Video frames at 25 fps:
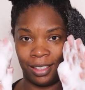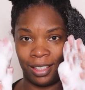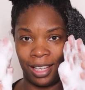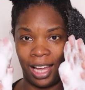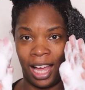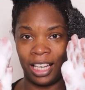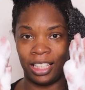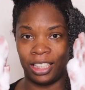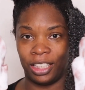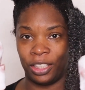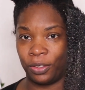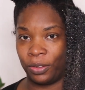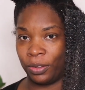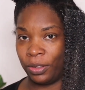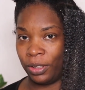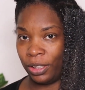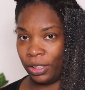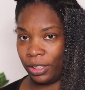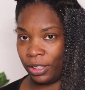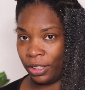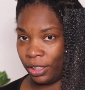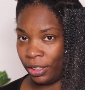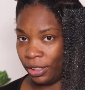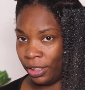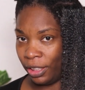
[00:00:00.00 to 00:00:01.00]
I literally
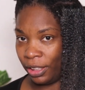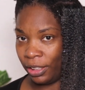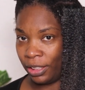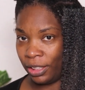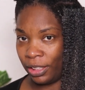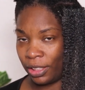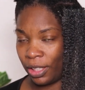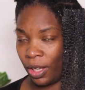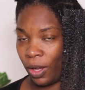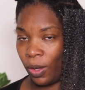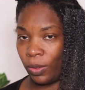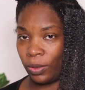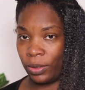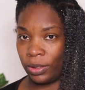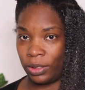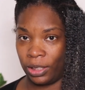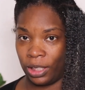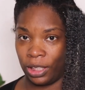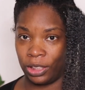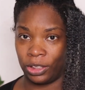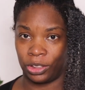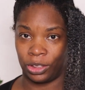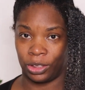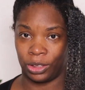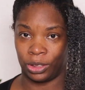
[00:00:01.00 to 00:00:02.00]
could have did this whole
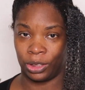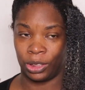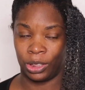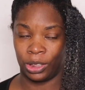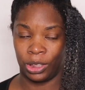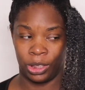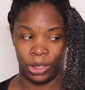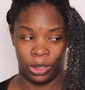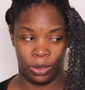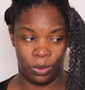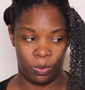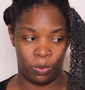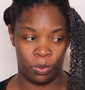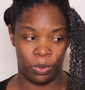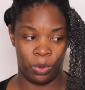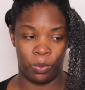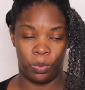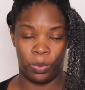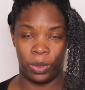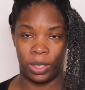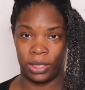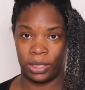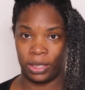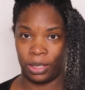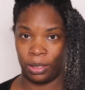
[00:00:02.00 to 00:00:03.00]
section with
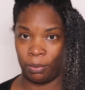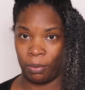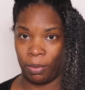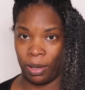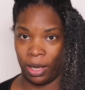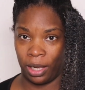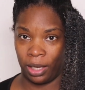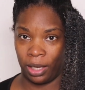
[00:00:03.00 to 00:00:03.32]
what's in my